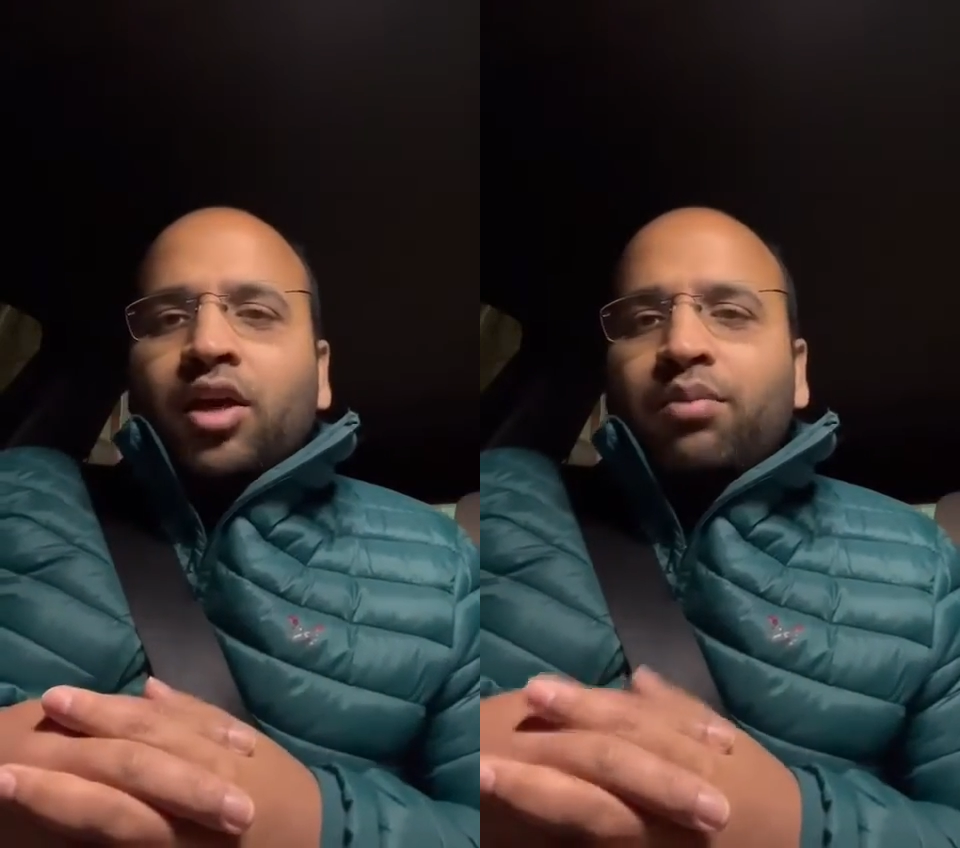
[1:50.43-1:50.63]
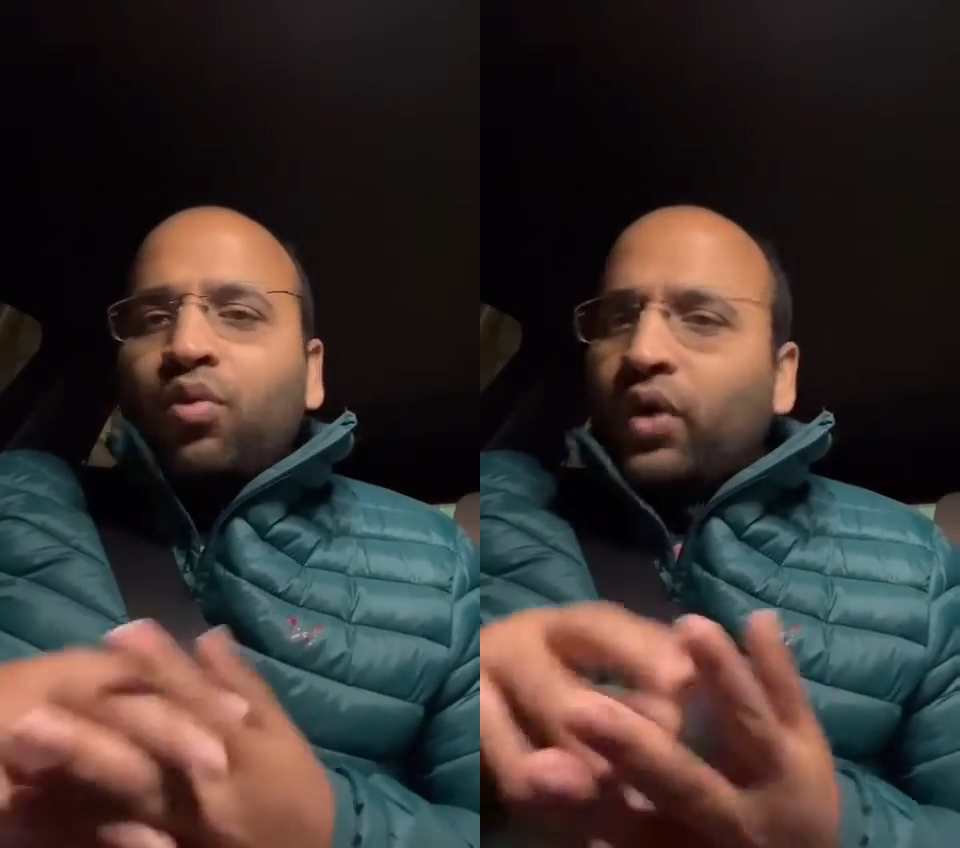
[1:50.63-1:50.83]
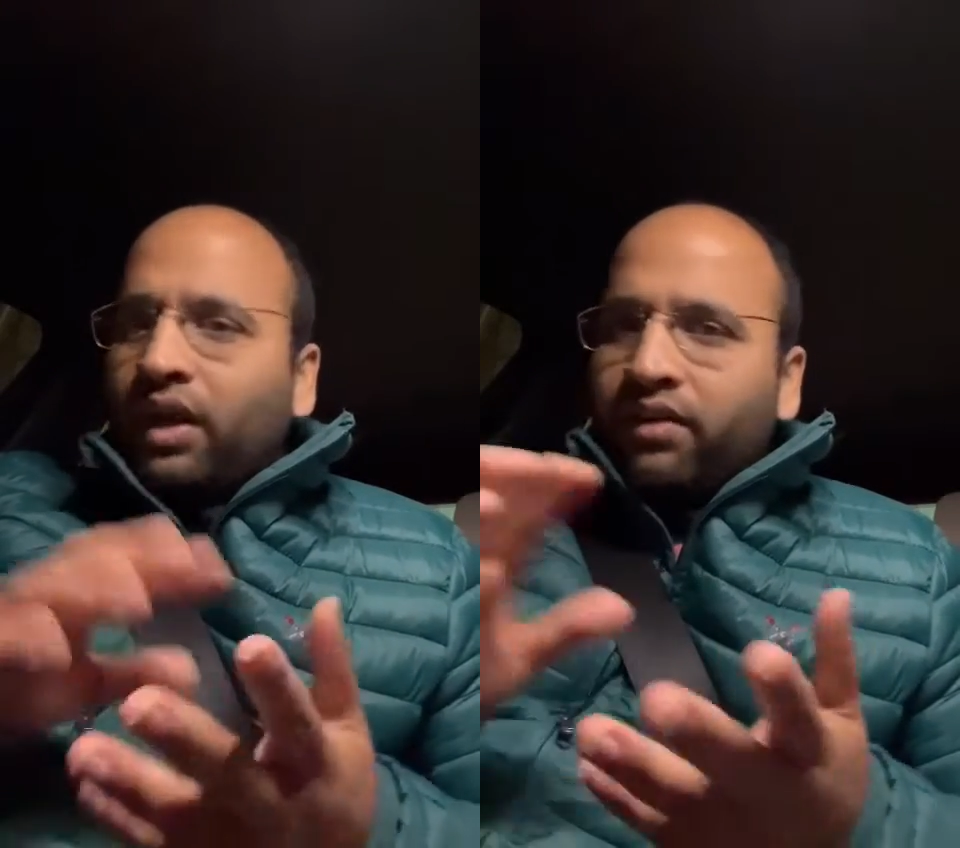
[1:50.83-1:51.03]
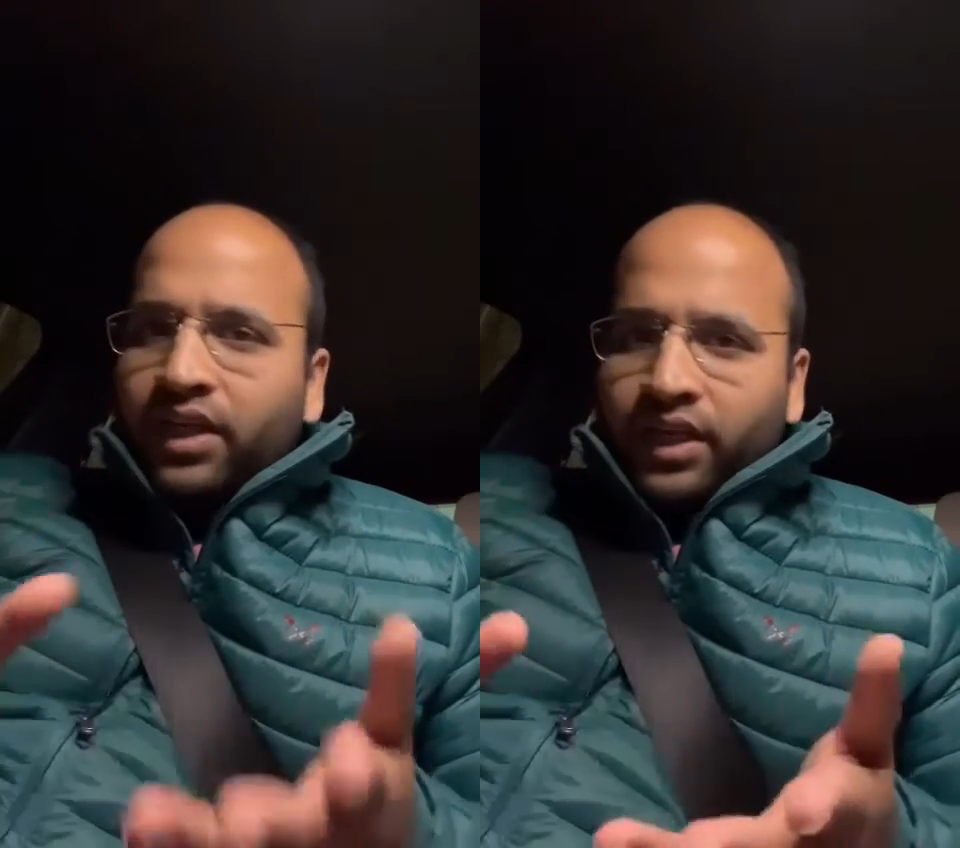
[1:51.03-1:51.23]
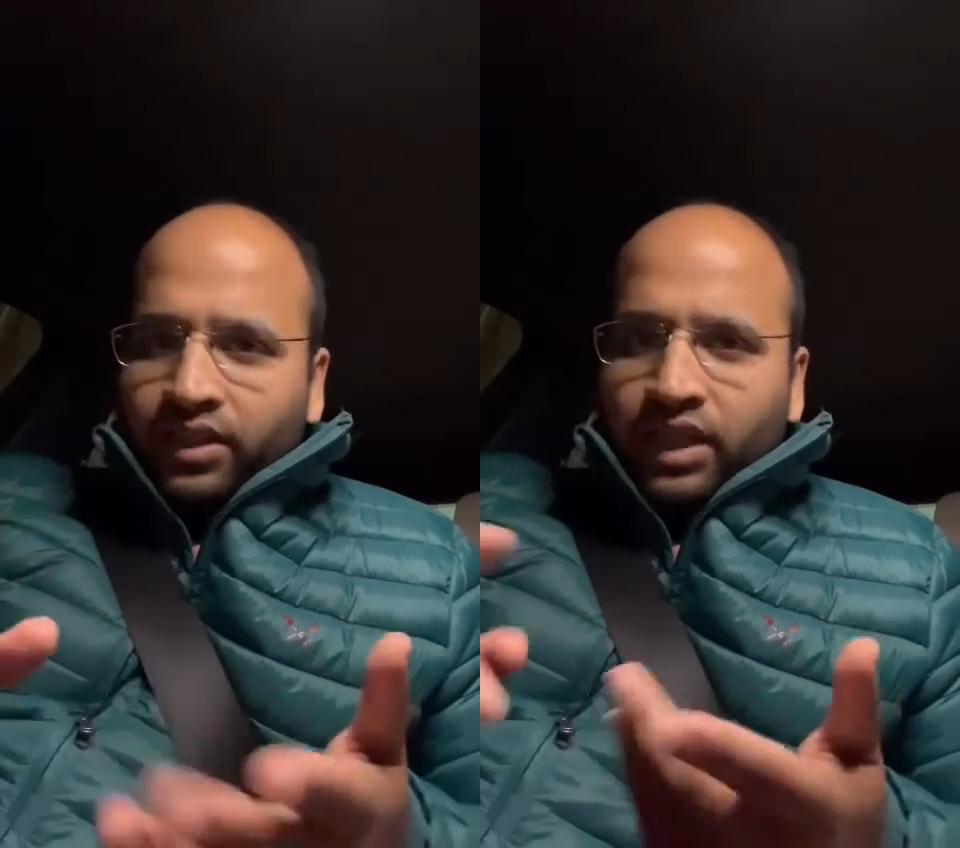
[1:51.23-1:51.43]
But whatever
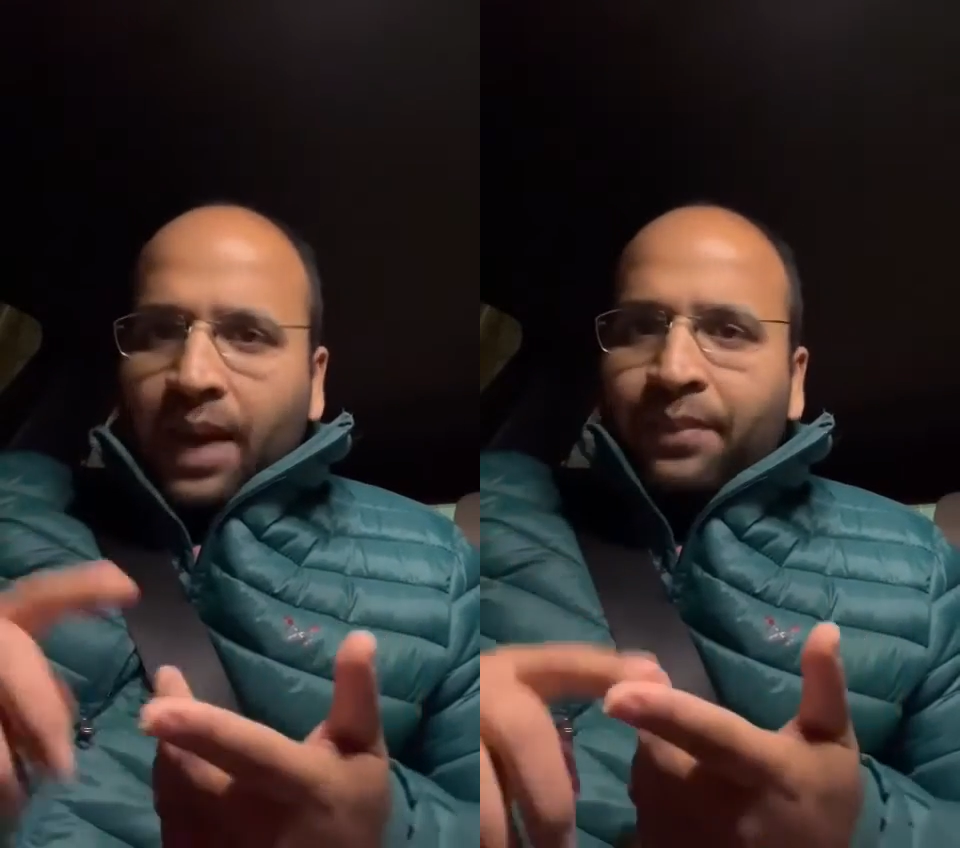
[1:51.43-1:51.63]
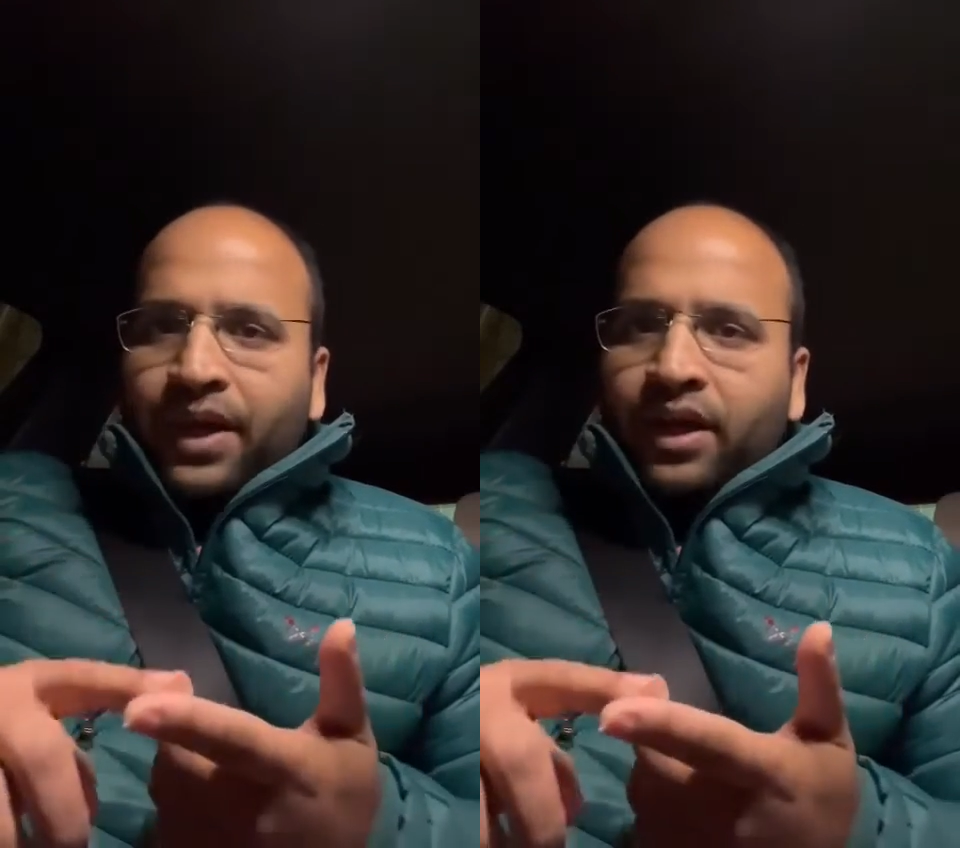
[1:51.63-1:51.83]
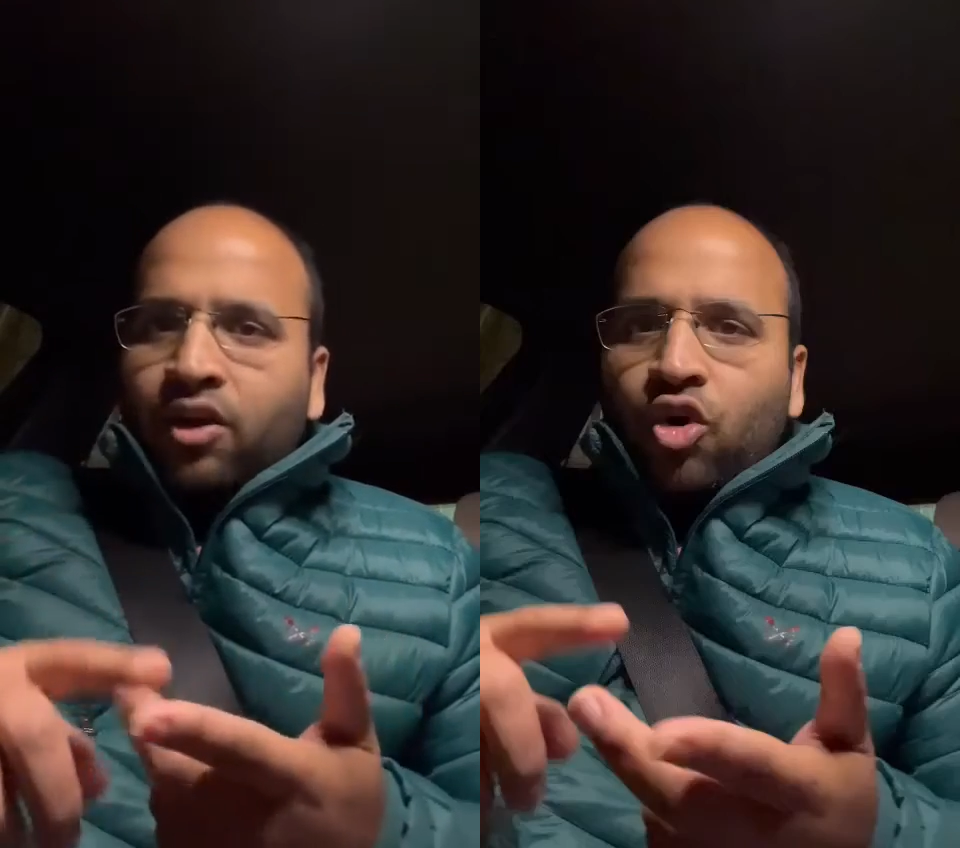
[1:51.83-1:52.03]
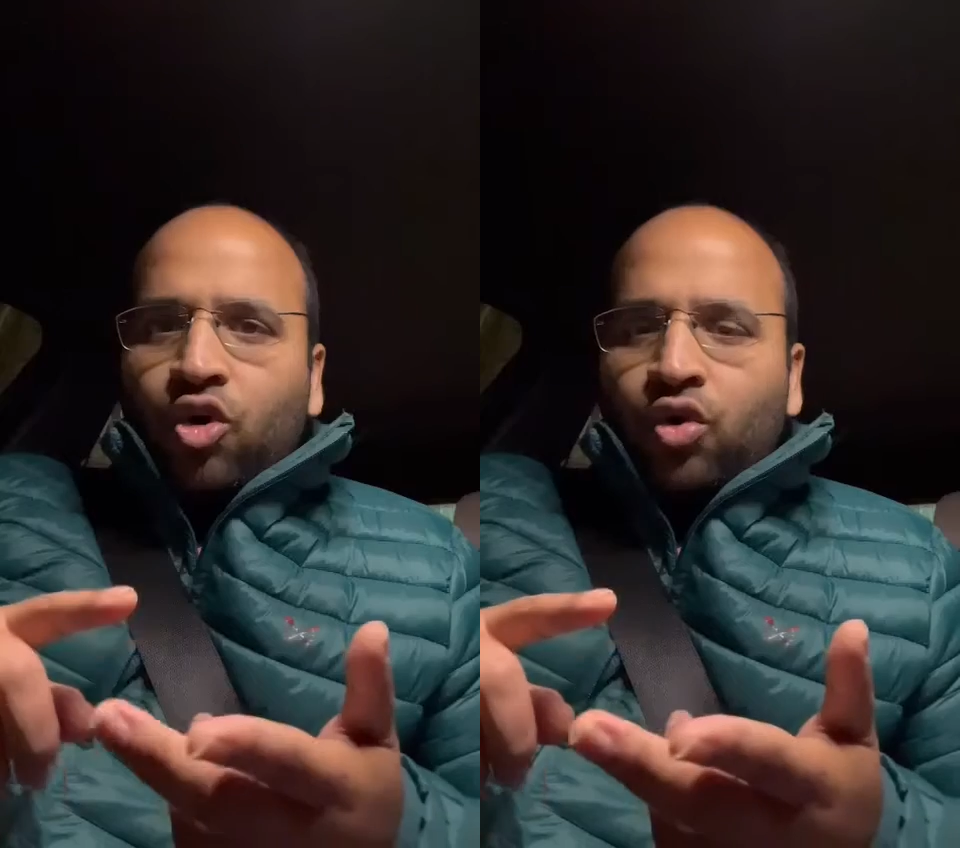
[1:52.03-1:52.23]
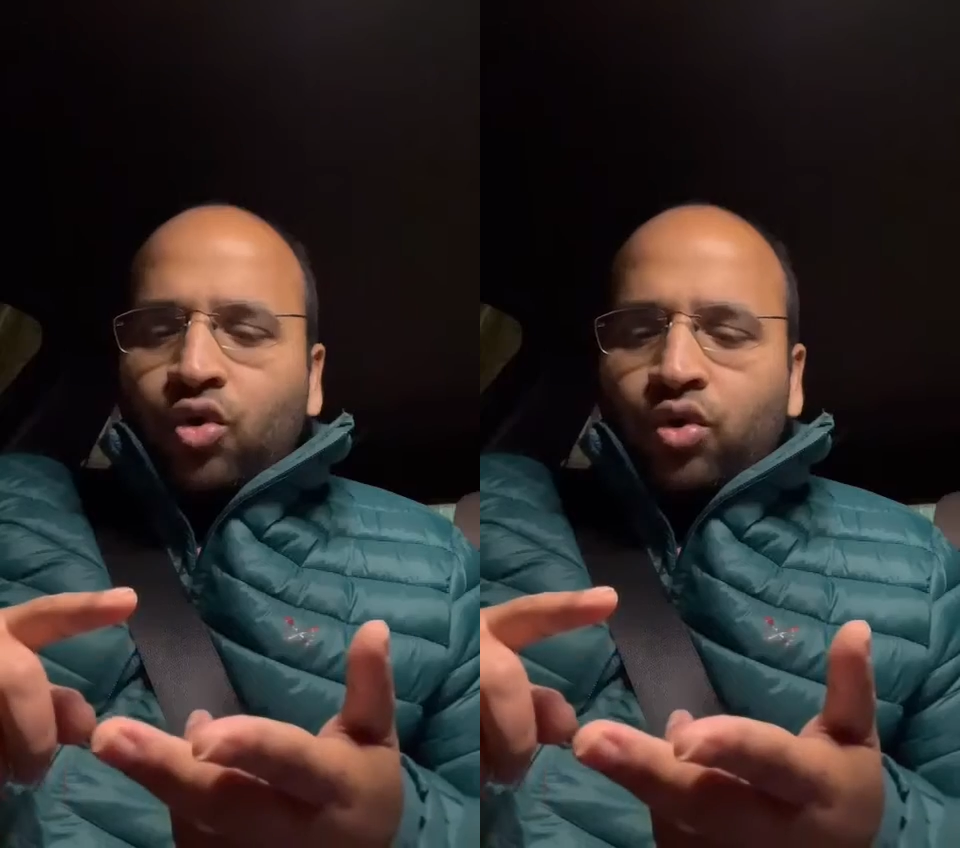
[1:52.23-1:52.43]
it is, epic
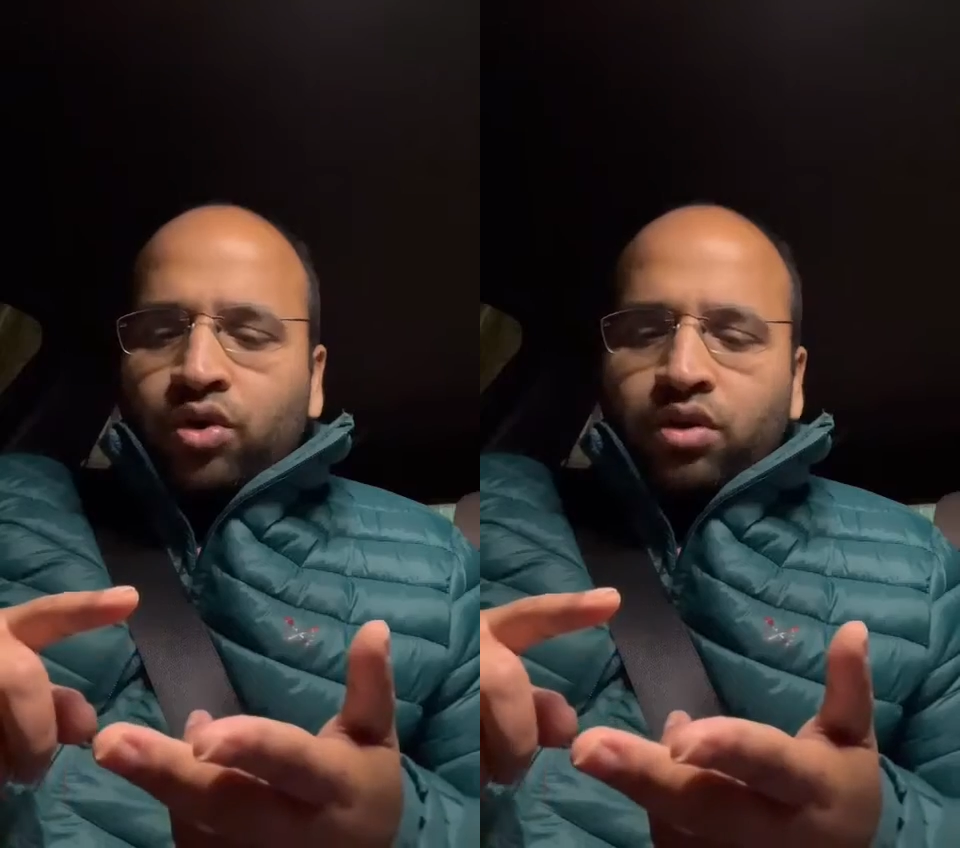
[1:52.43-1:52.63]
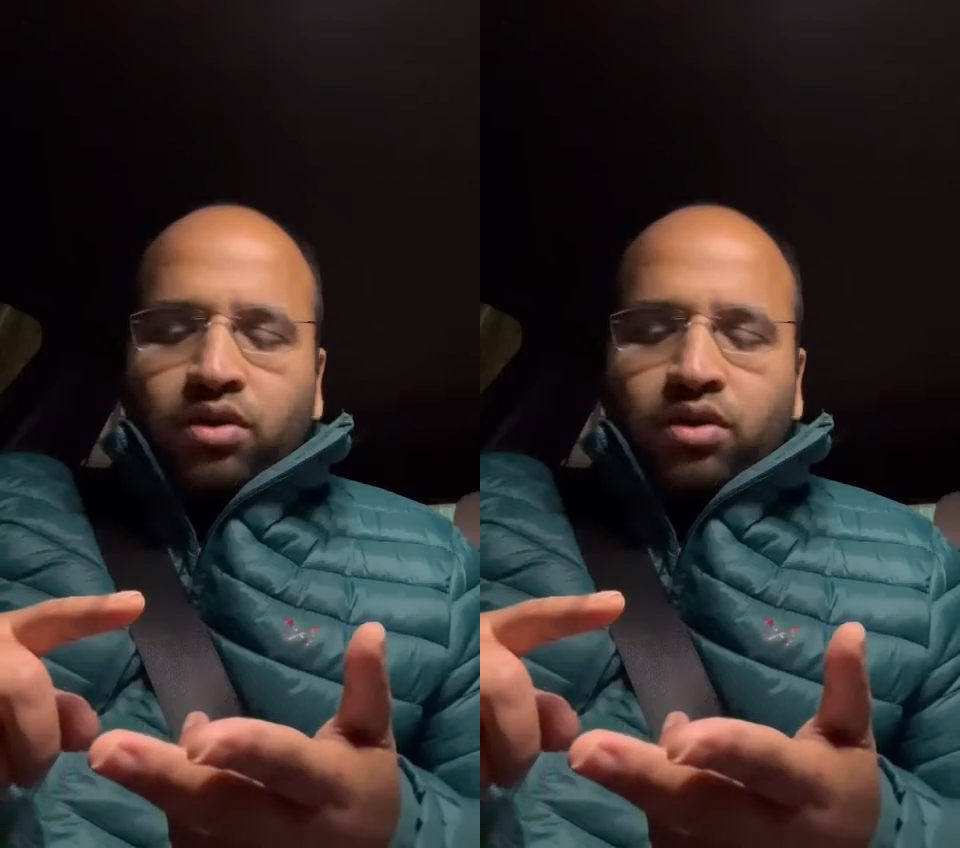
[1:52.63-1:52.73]
or